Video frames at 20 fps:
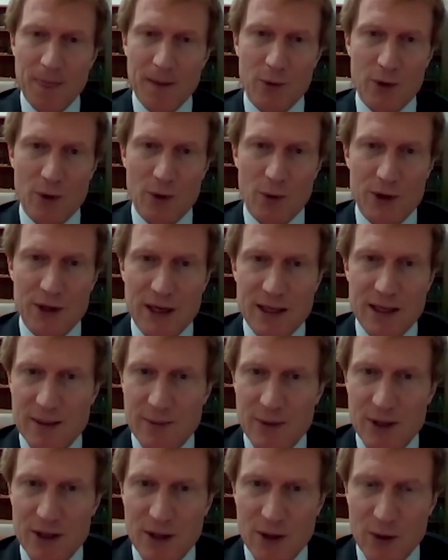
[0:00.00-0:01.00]
were
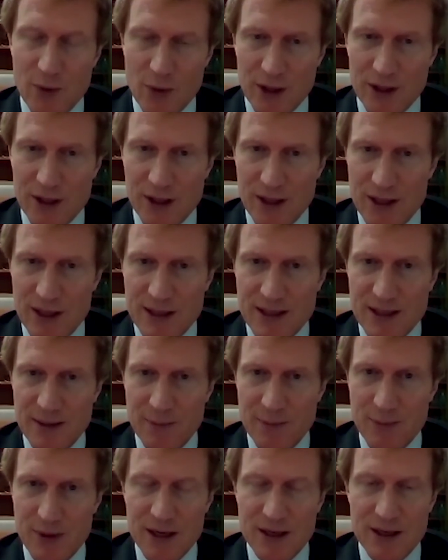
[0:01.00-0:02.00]
testament to the work that needs to
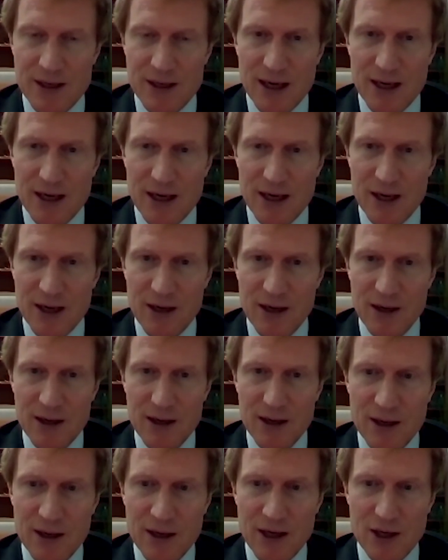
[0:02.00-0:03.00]
be done in
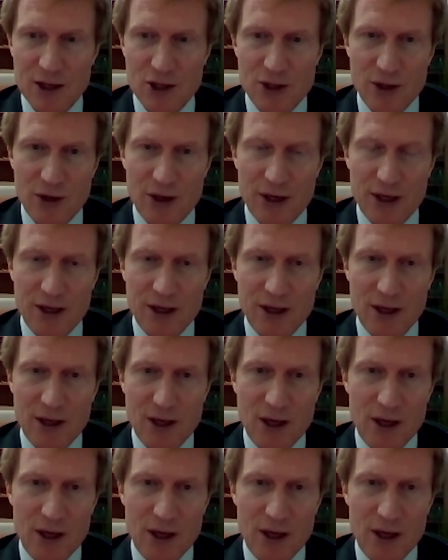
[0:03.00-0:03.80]
ensuring